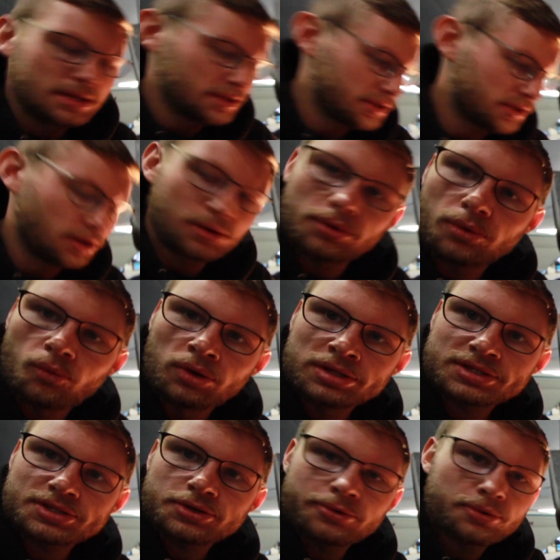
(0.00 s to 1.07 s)
So
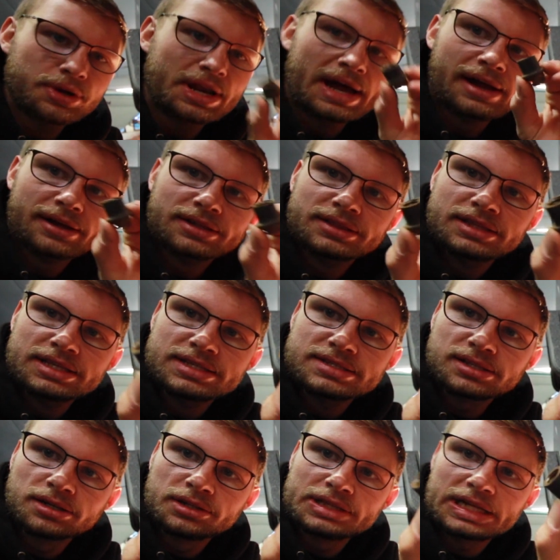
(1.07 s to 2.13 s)
once you knock these
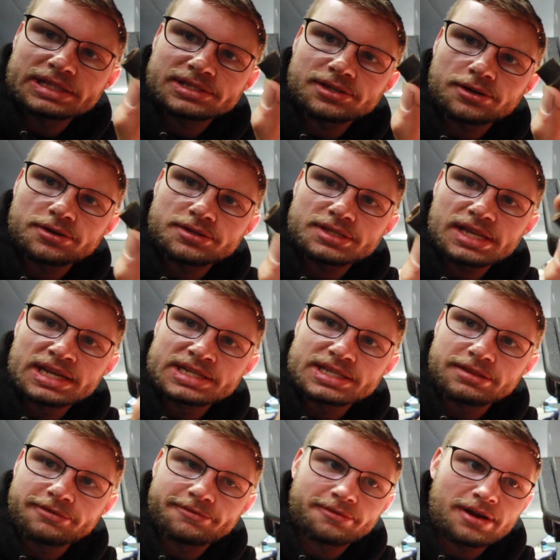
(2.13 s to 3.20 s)
little Nutserts into
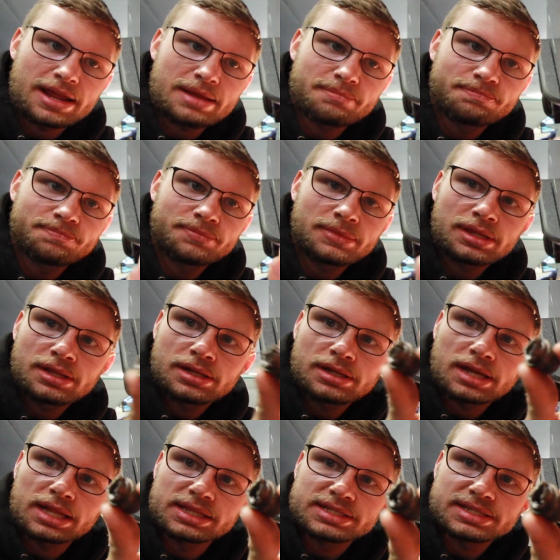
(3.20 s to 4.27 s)
the frame,
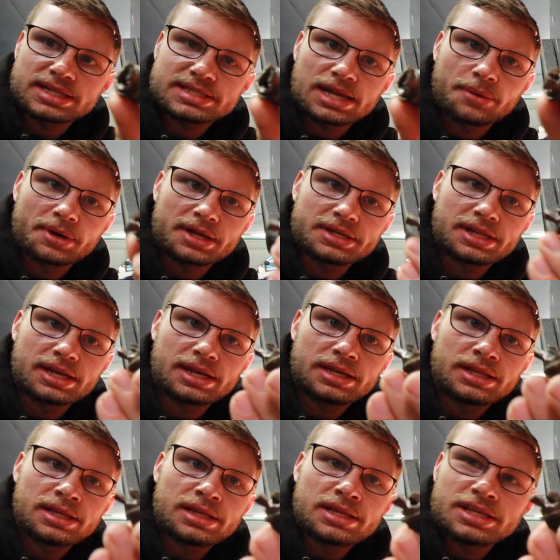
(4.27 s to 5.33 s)
at least that's how I did it,
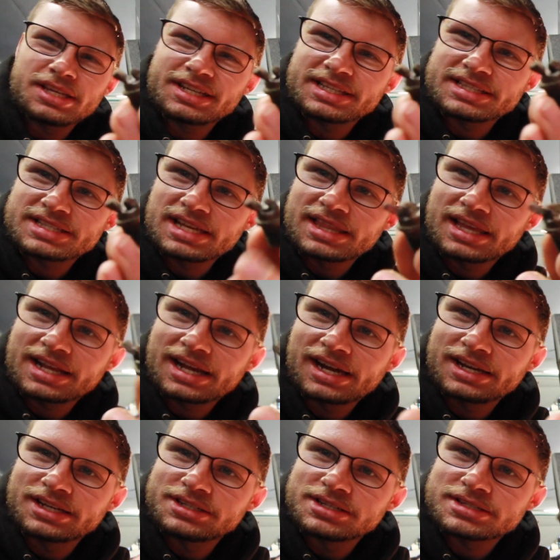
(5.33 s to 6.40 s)
you can see they
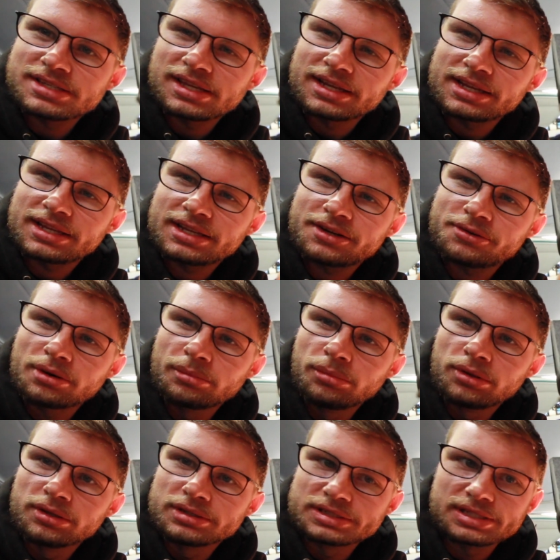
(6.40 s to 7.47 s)
kind of just like
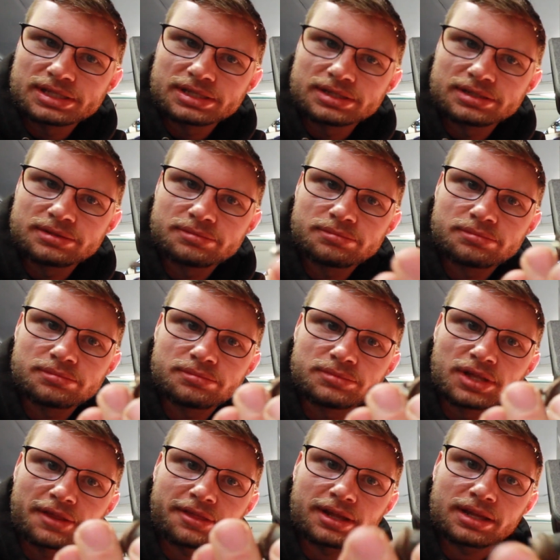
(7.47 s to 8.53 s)
crumble into
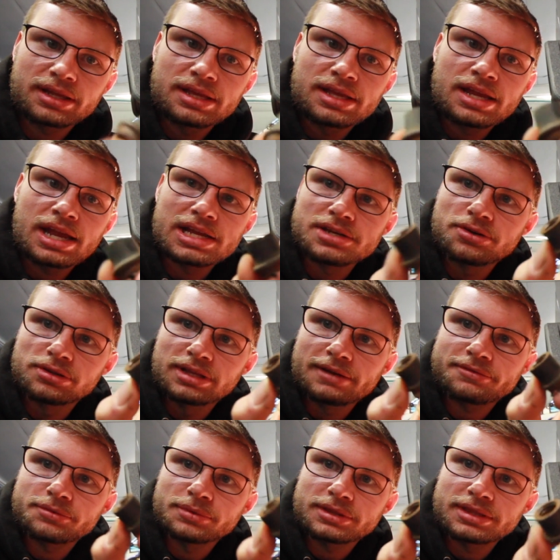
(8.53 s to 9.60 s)
nothing, and you're
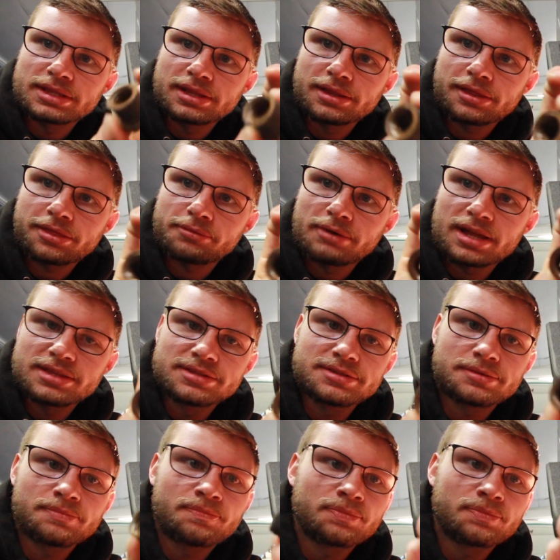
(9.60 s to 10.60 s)
left with the threads.